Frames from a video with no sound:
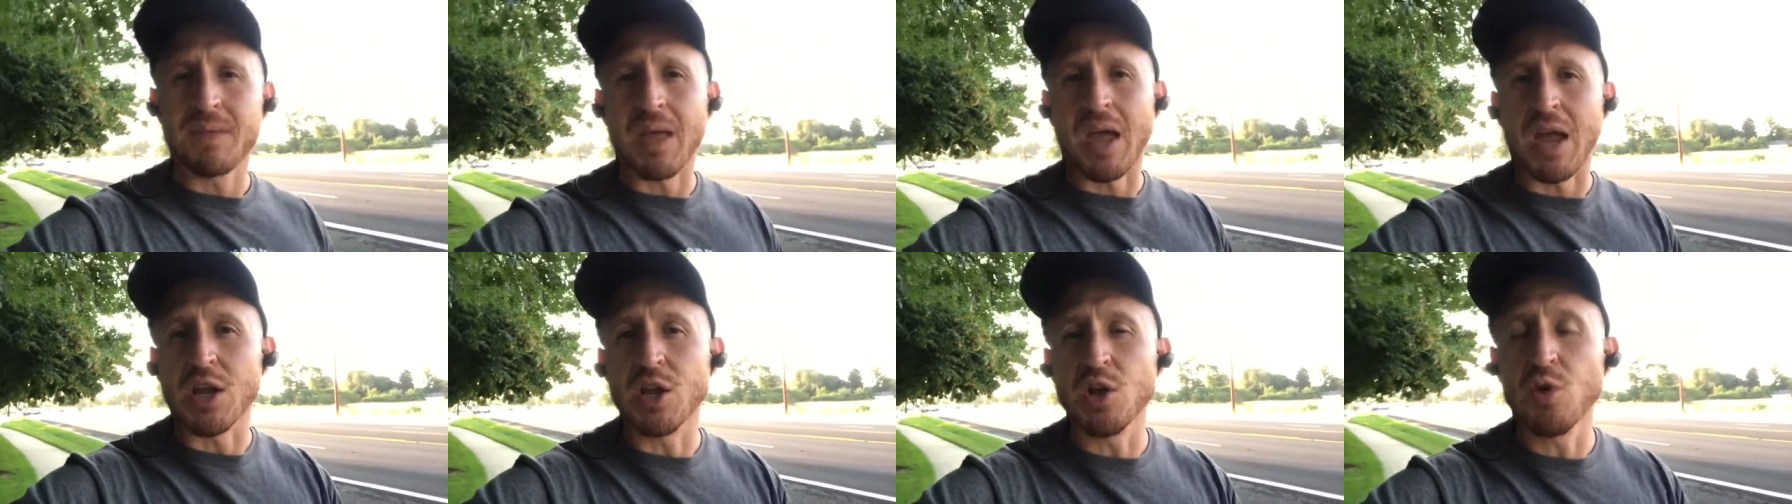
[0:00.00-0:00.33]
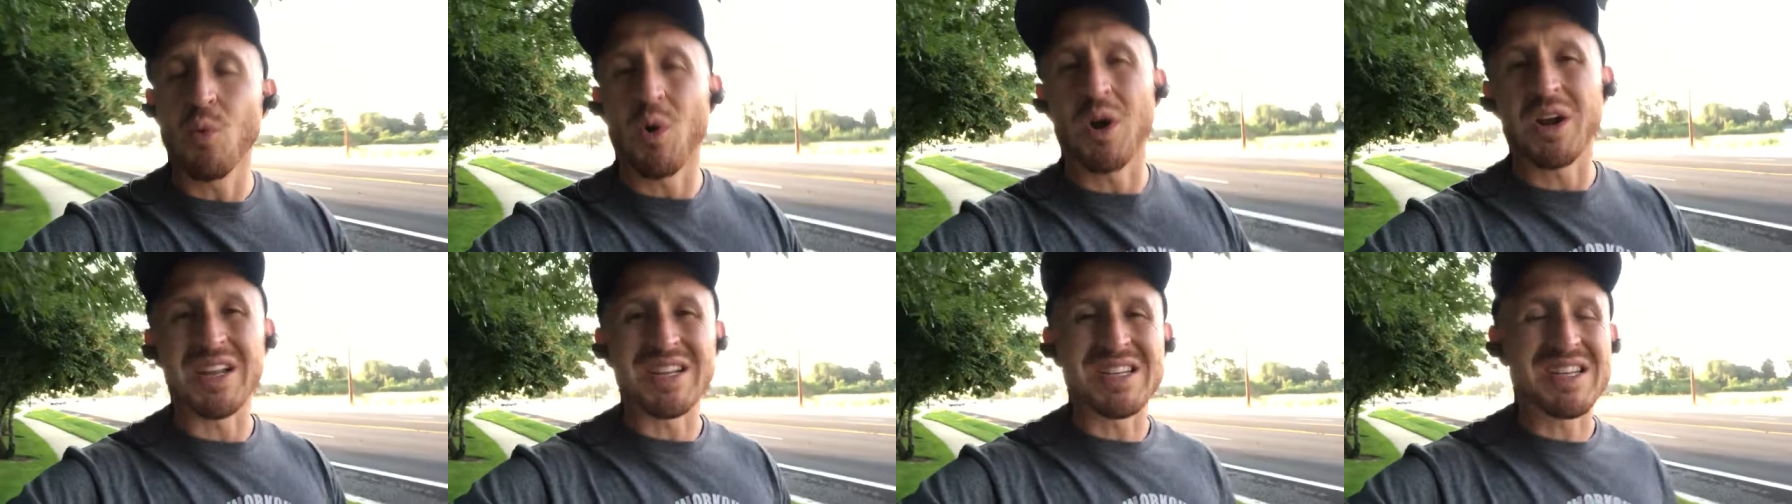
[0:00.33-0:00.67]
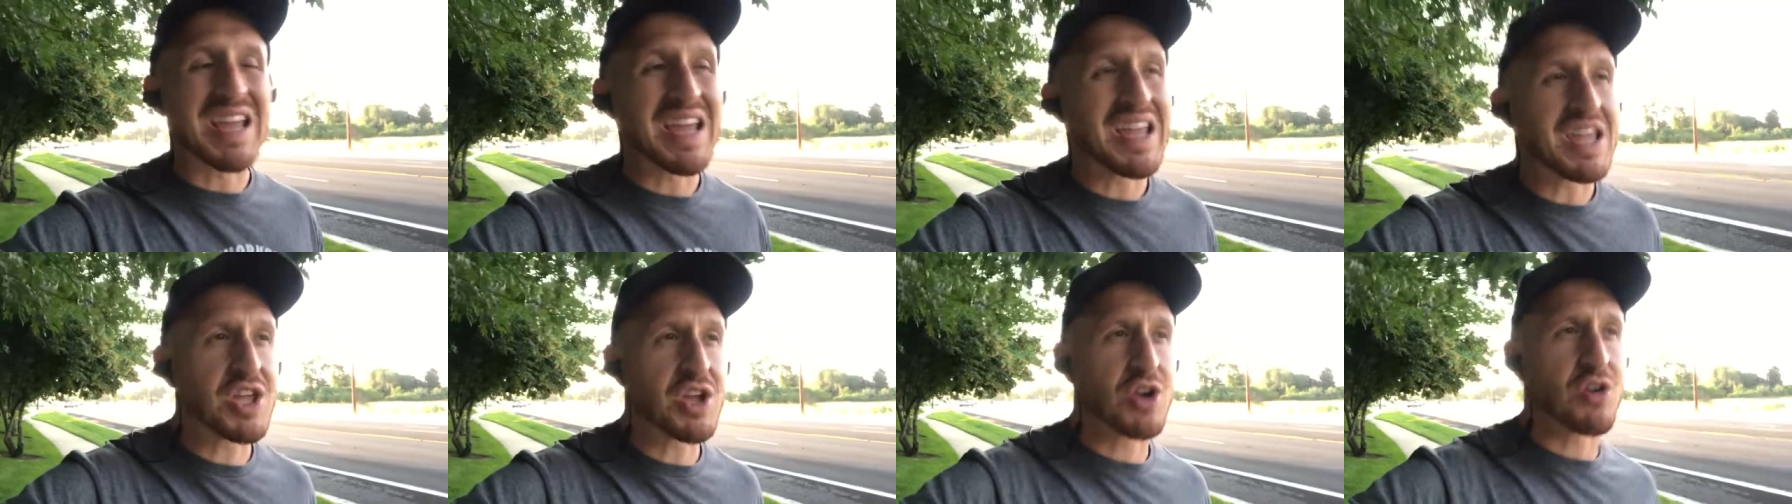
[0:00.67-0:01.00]
and you want to
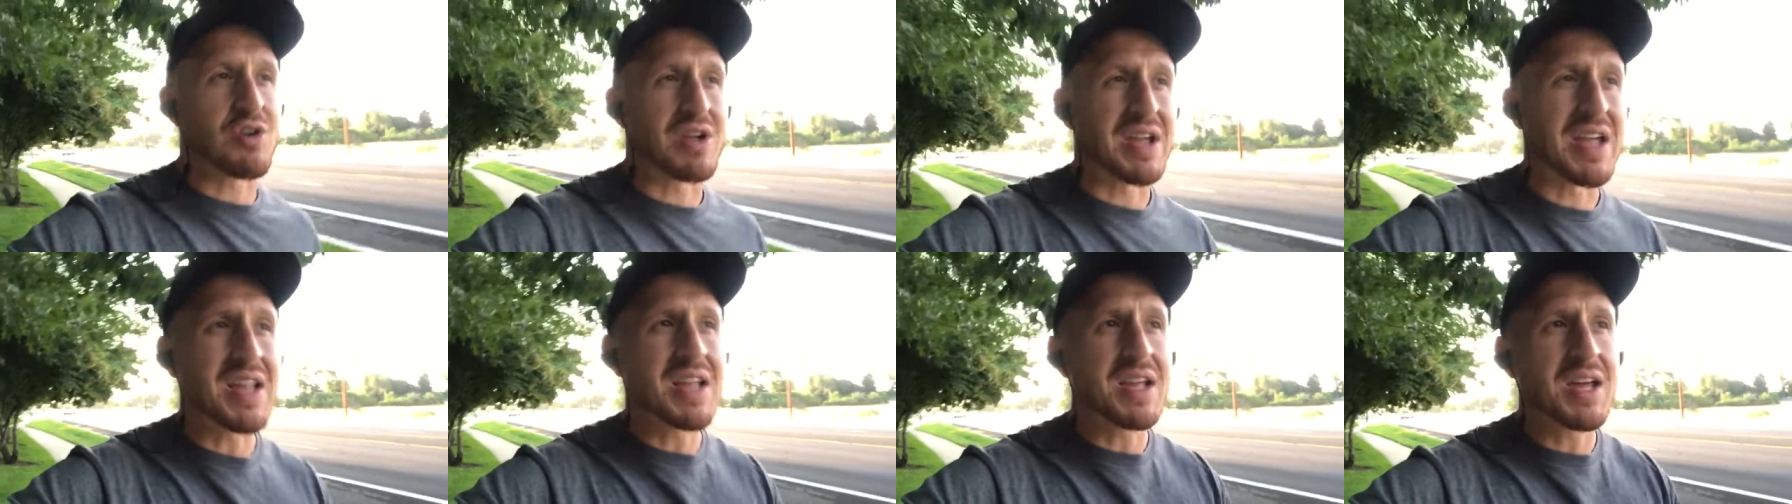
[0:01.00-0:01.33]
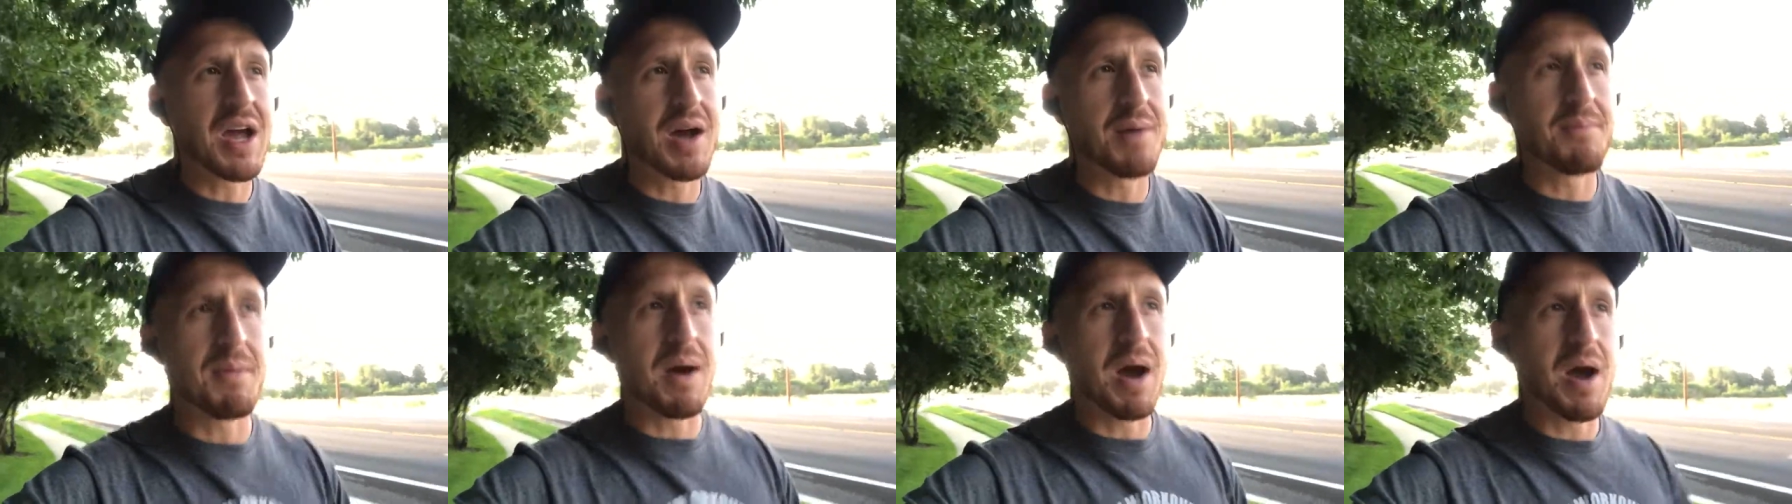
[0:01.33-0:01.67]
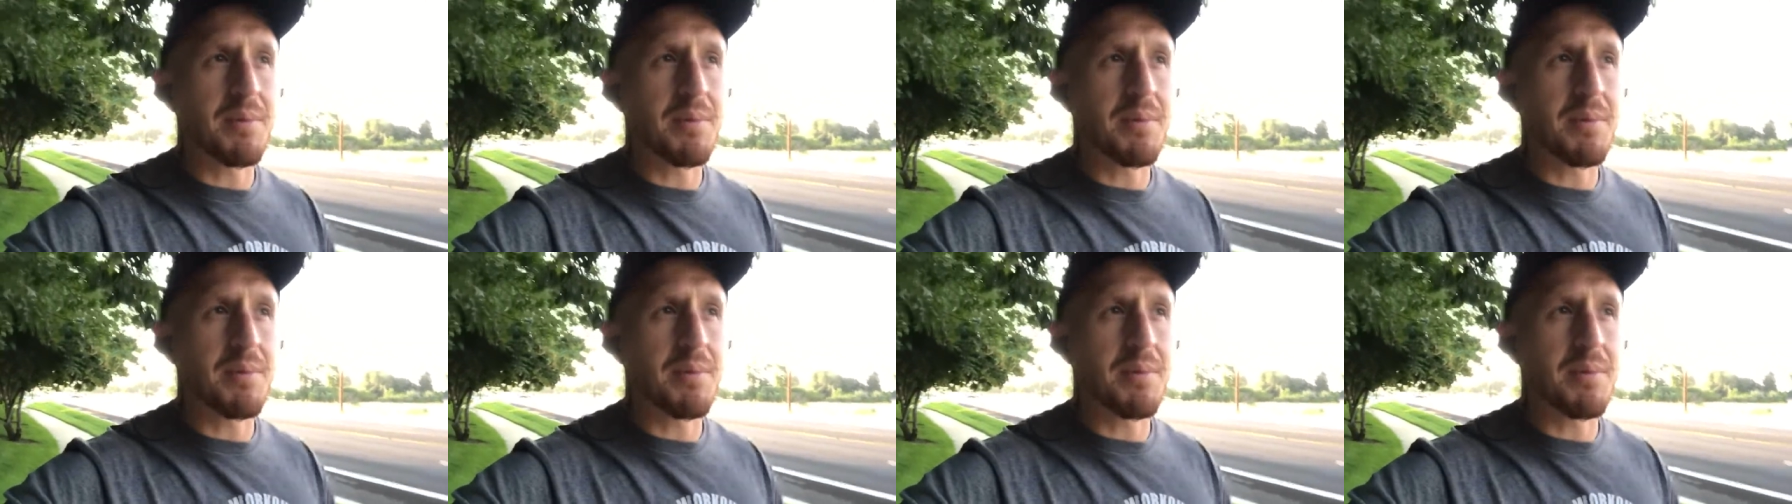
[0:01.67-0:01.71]
take your income